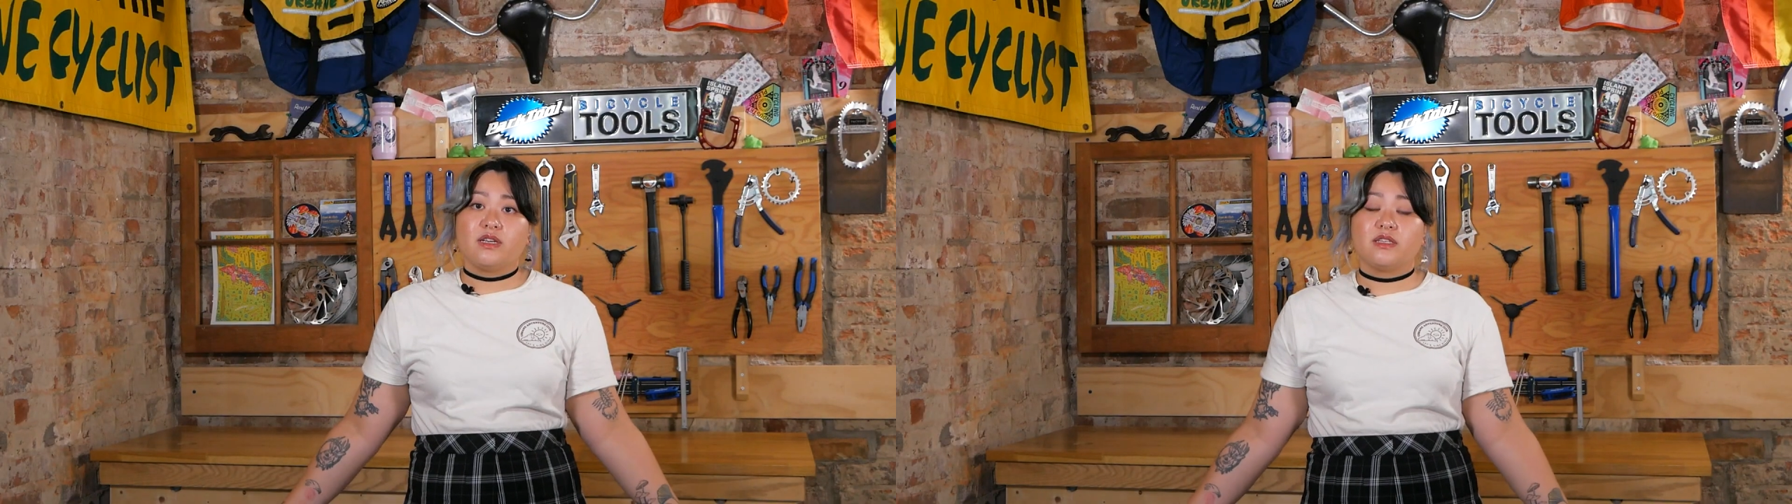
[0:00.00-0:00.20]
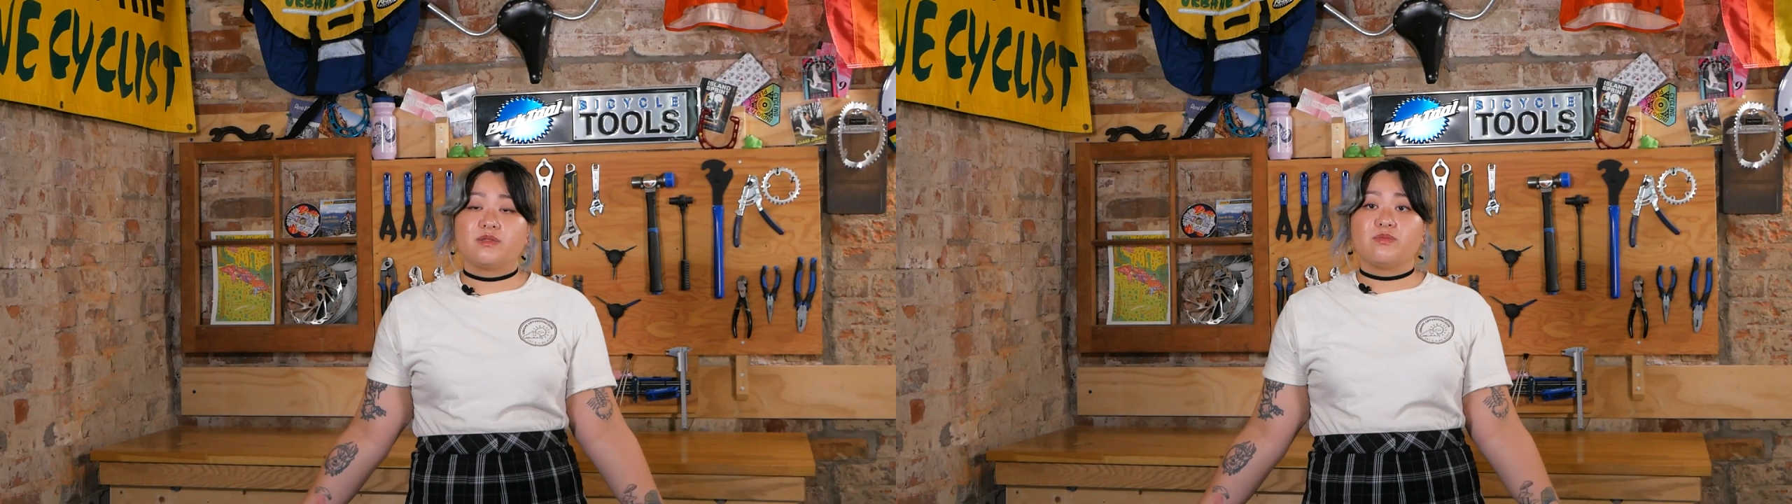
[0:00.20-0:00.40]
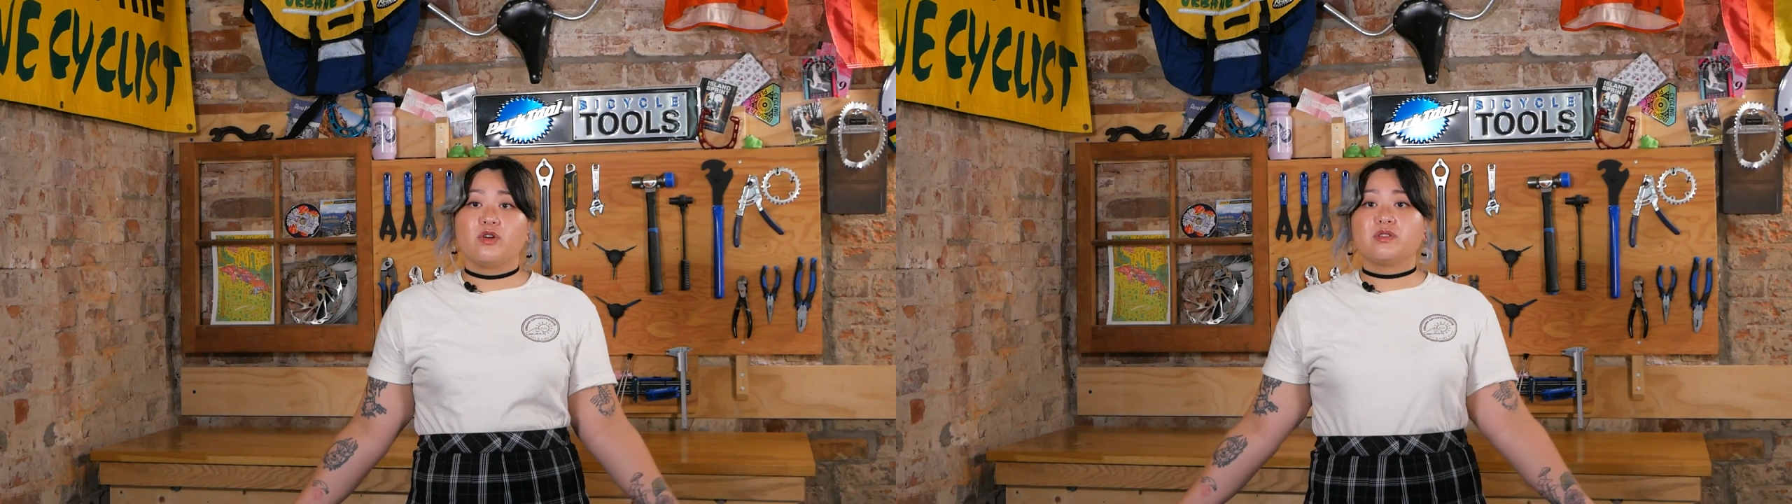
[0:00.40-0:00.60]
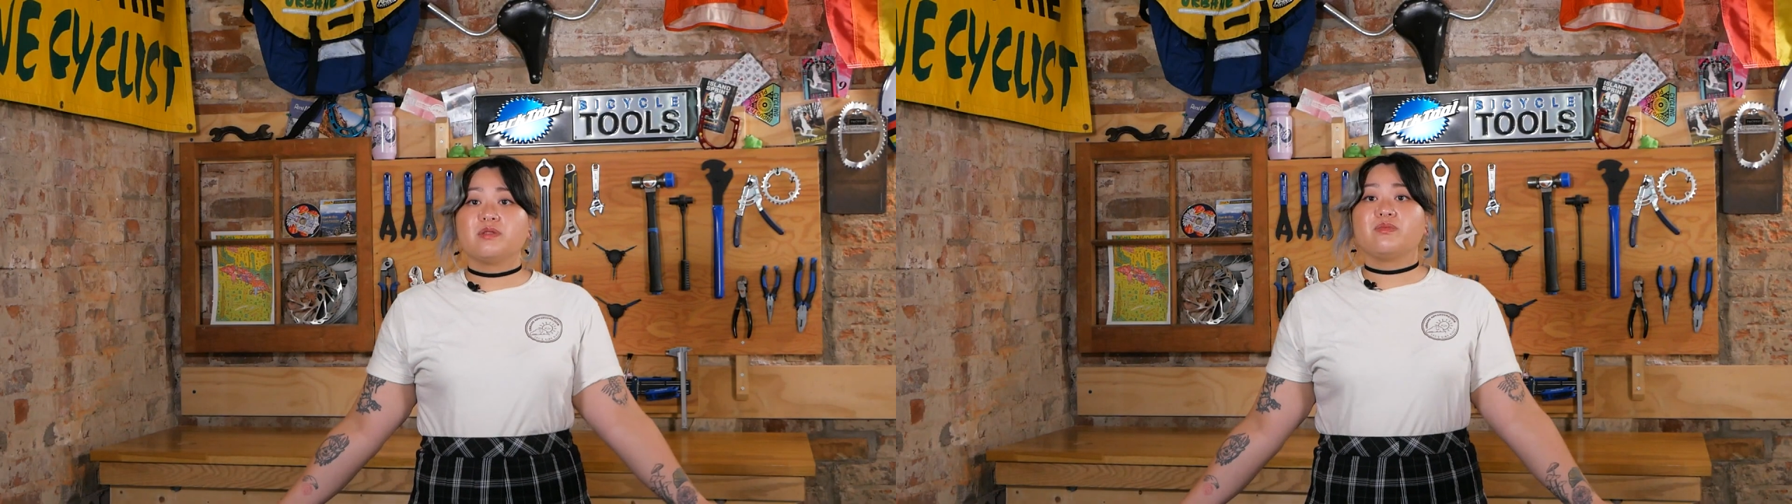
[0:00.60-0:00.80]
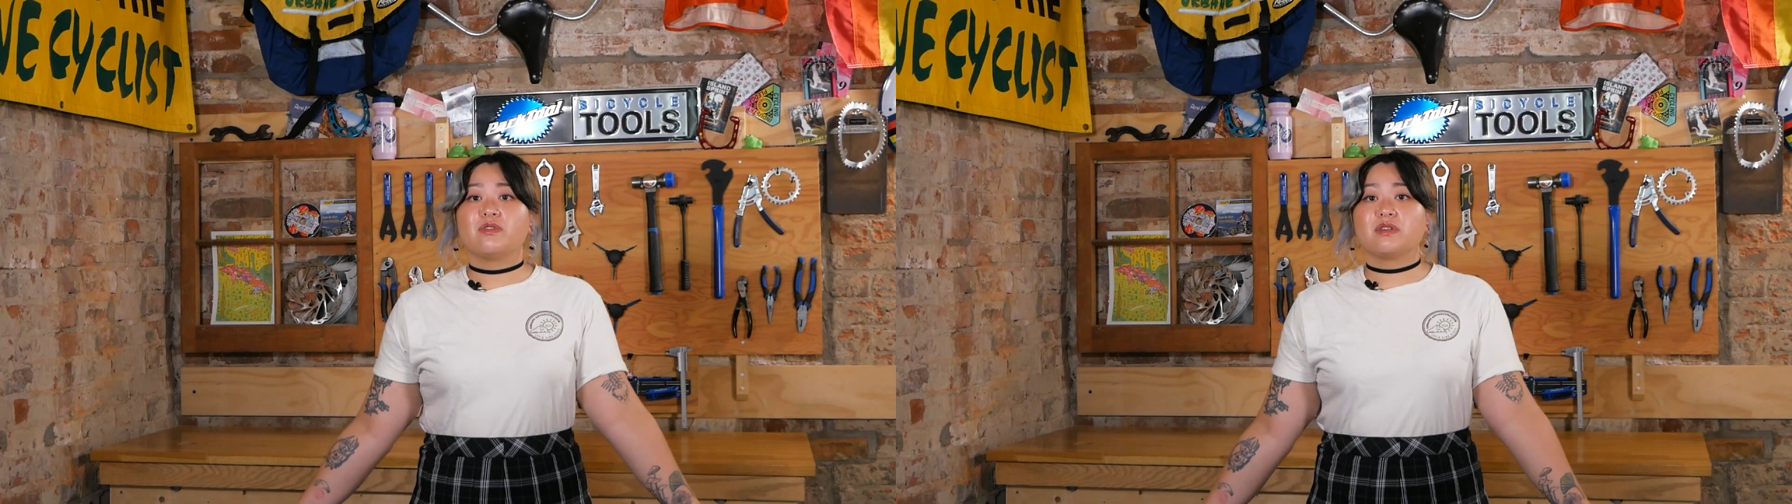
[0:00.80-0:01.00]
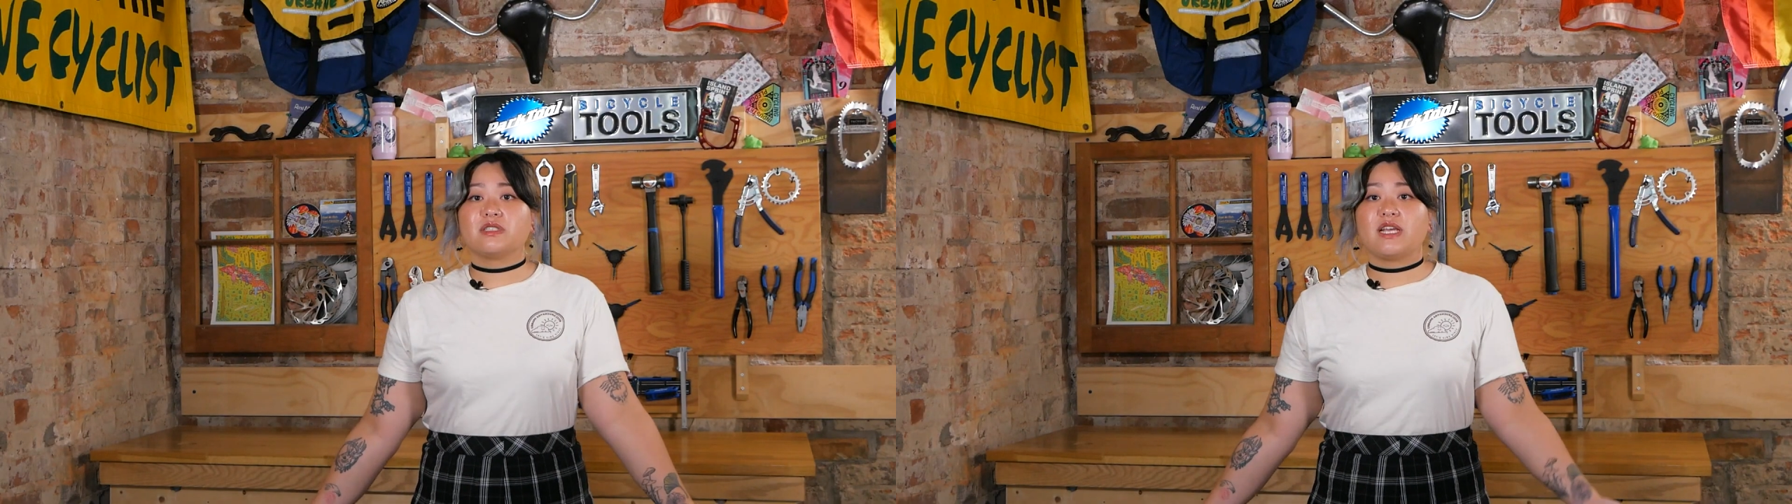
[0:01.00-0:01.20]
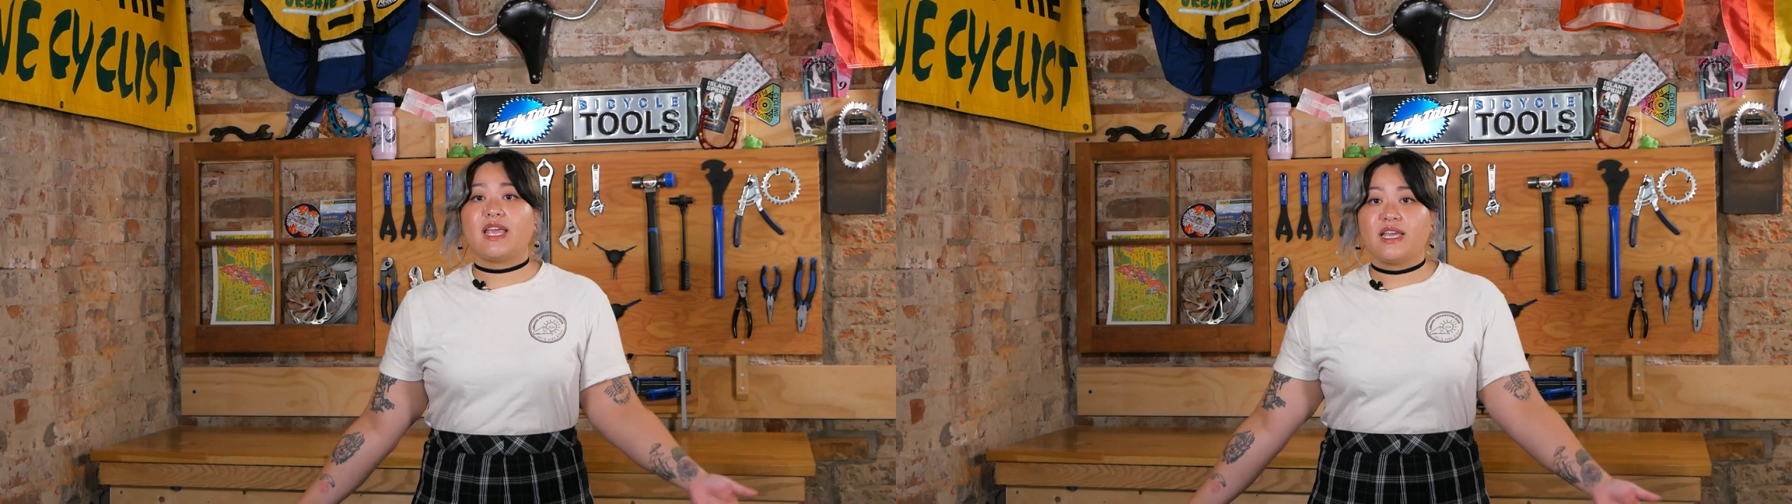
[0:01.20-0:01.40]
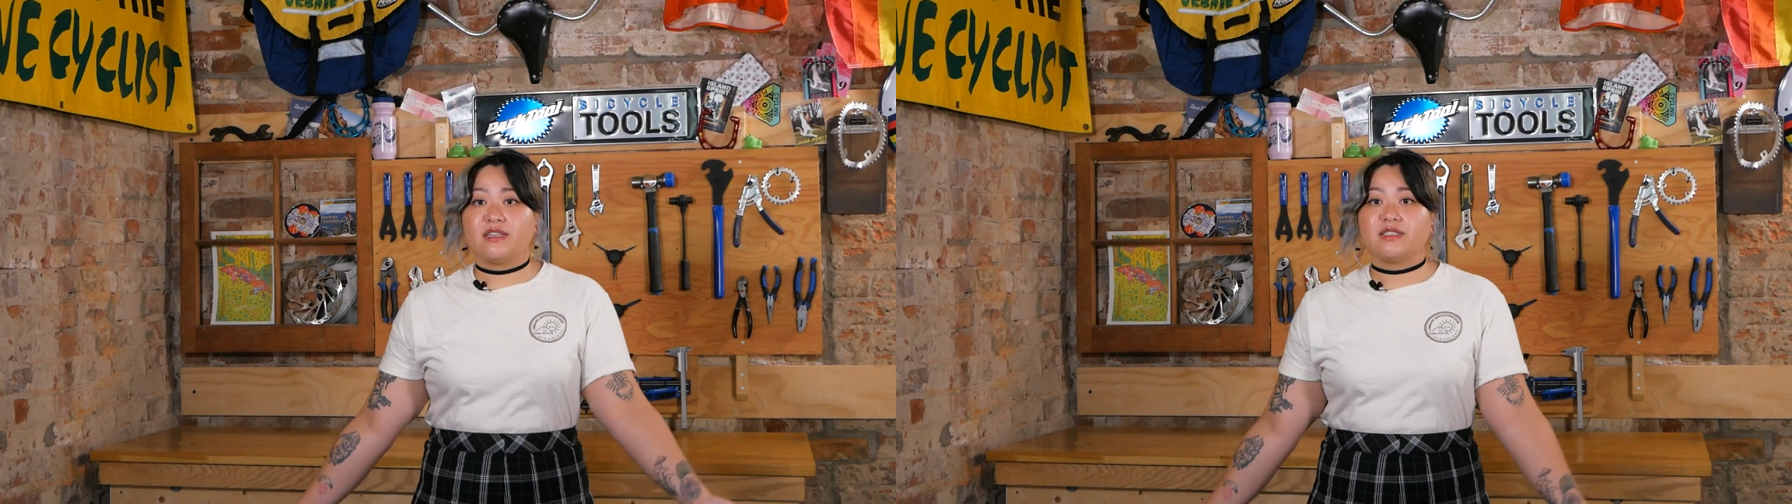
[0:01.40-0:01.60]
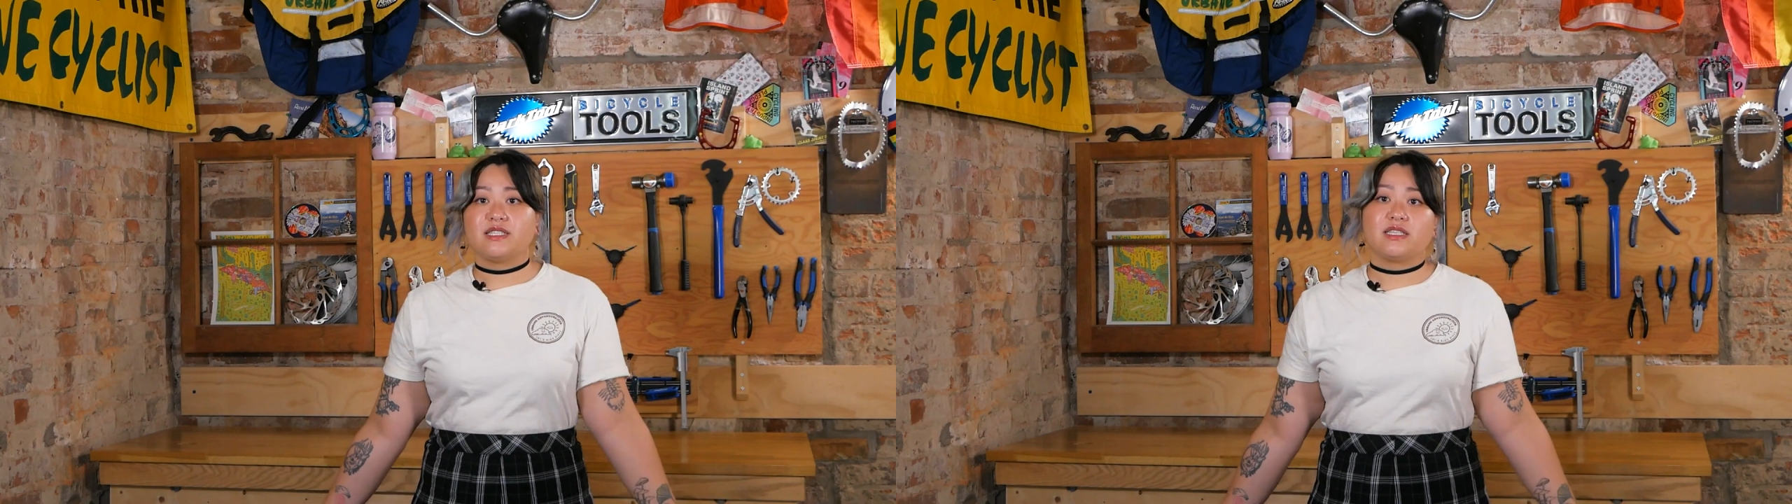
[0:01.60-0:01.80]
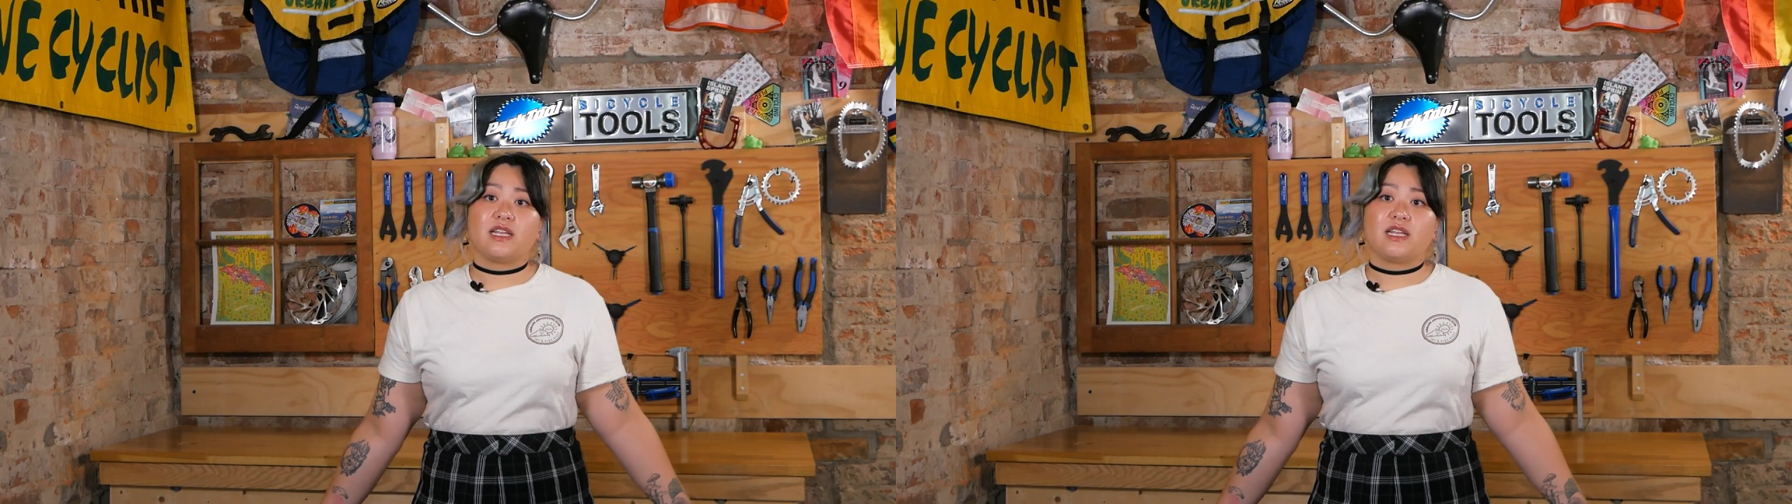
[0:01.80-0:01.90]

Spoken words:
It's most important to handle these